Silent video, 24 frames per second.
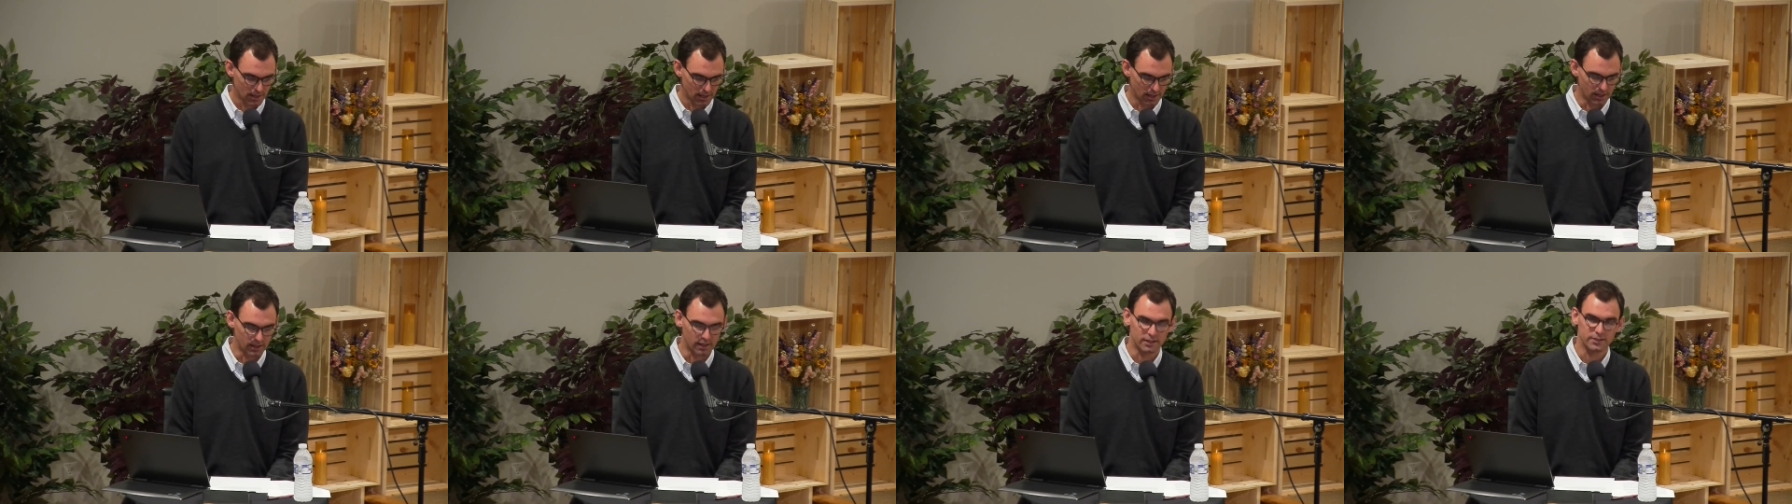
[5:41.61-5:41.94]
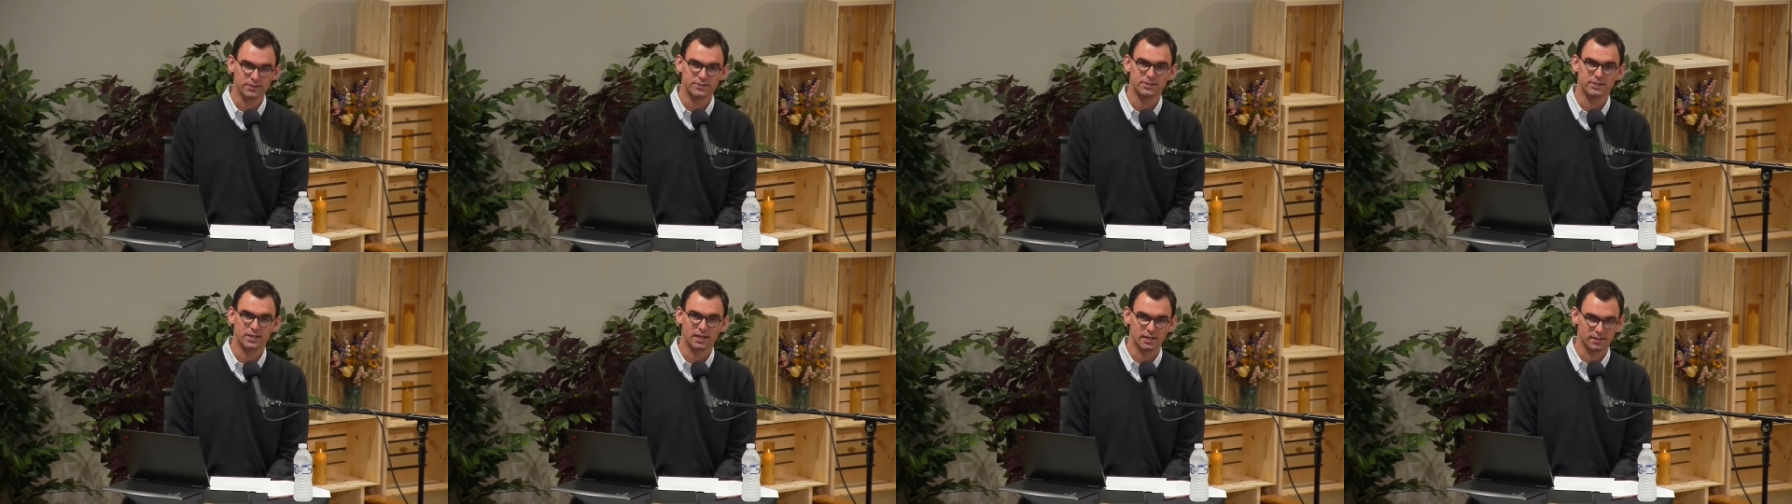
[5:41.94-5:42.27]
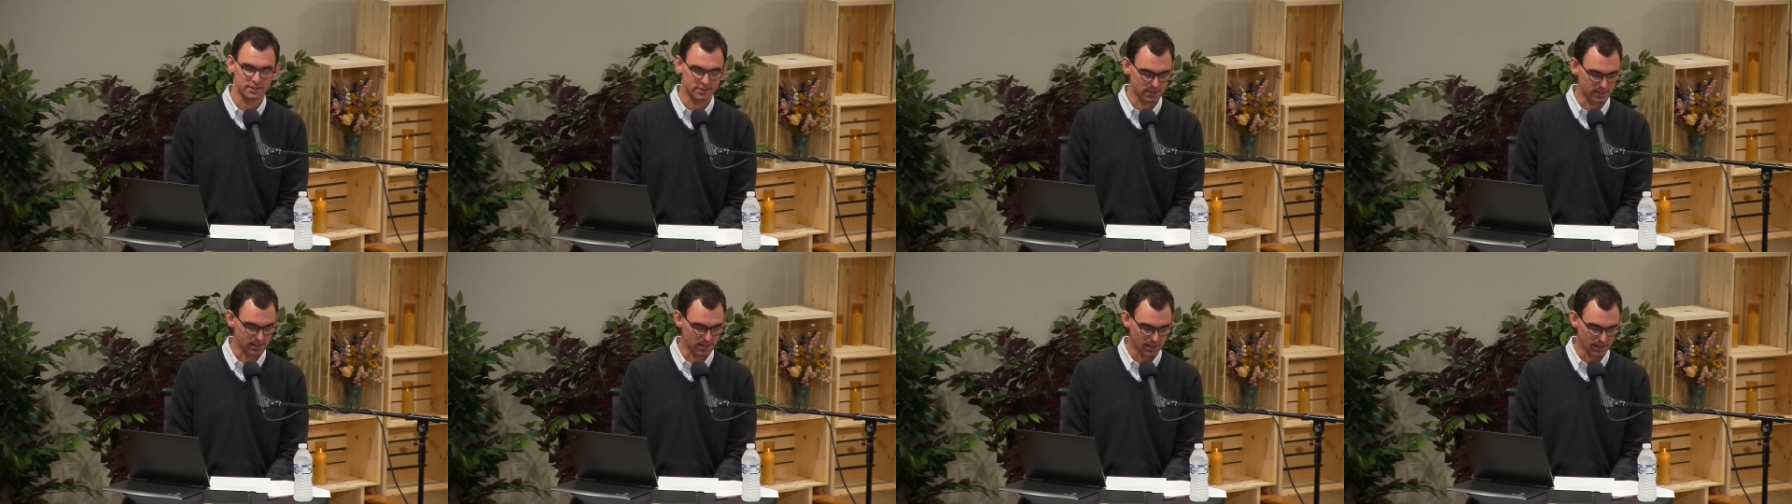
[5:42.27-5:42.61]
us
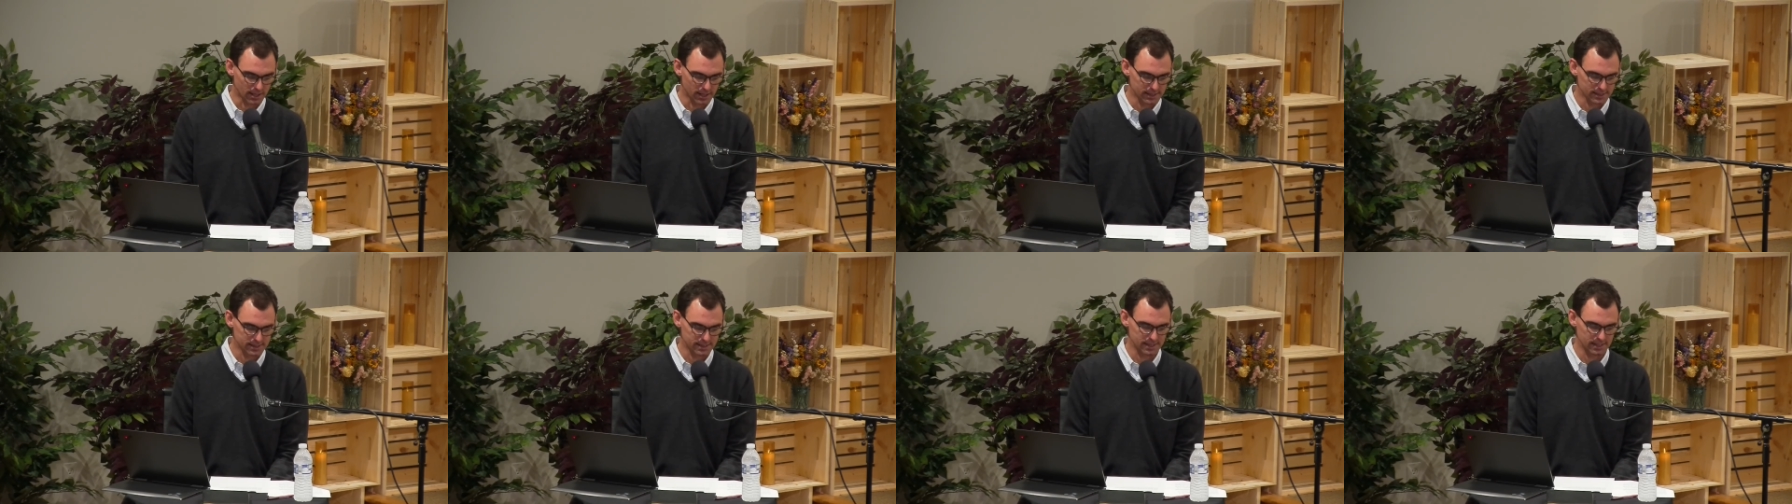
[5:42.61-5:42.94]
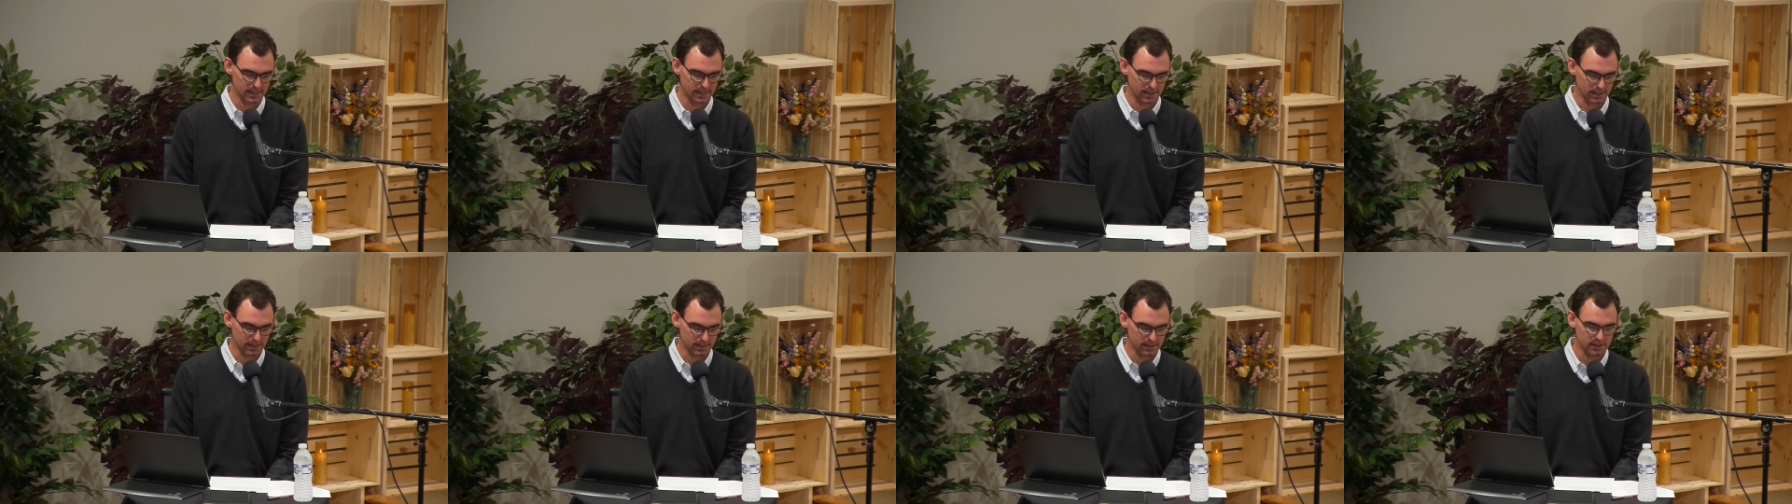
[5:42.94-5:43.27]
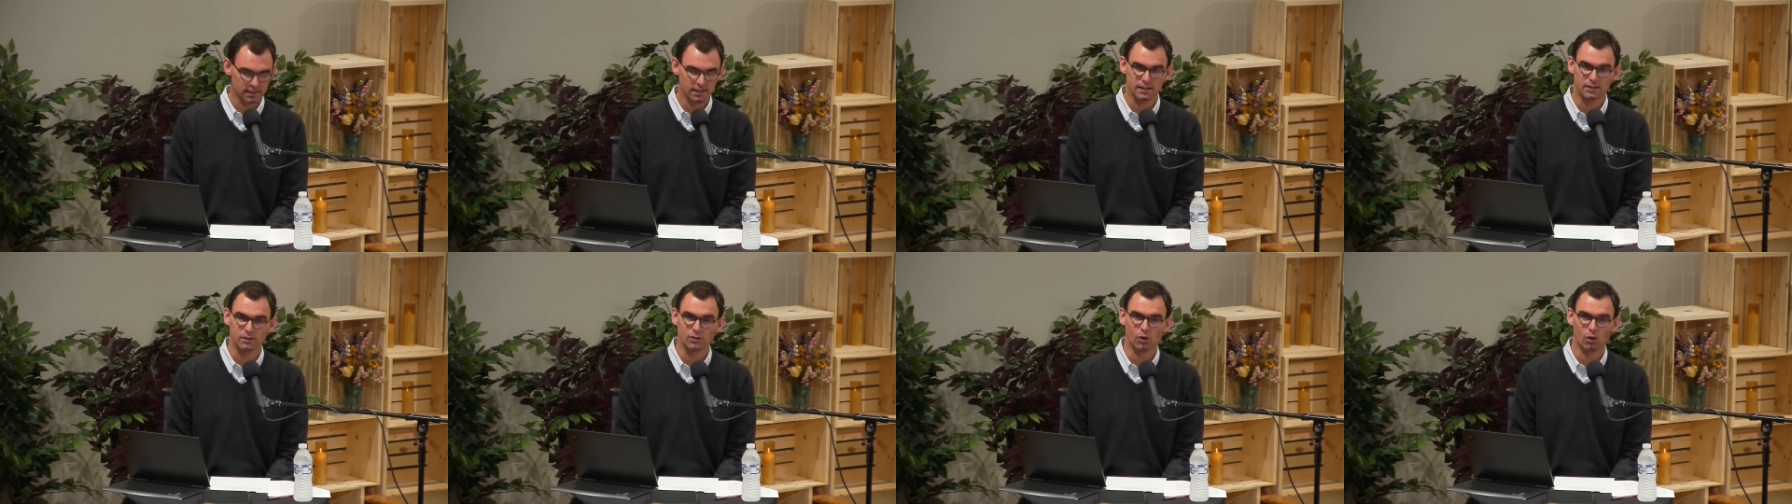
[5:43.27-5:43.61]
as God can, and